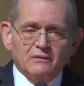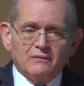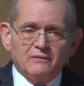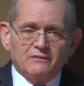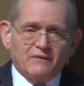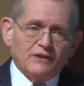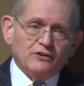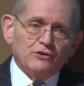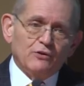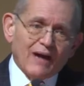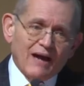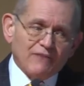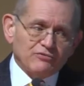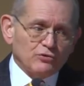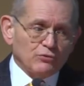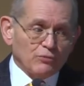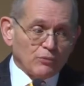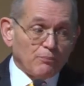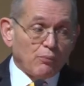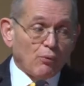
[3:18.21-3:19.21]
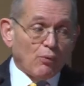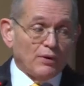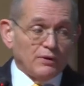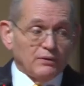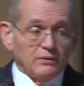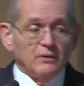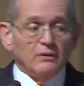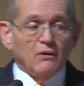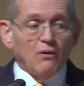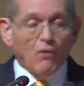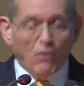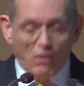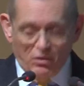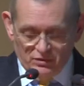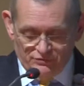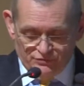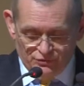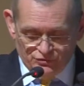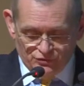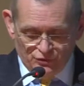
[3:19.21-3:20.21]
then you have to report all
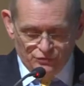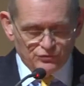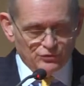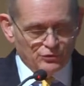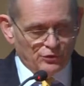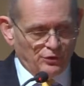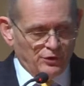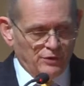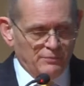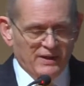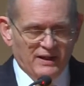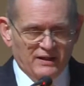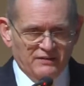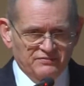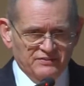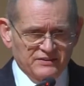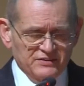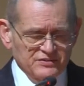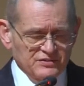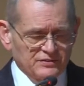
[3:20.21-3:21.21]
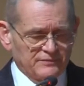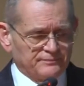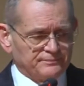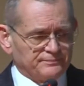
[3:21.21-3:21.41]
of your Social Security benefits.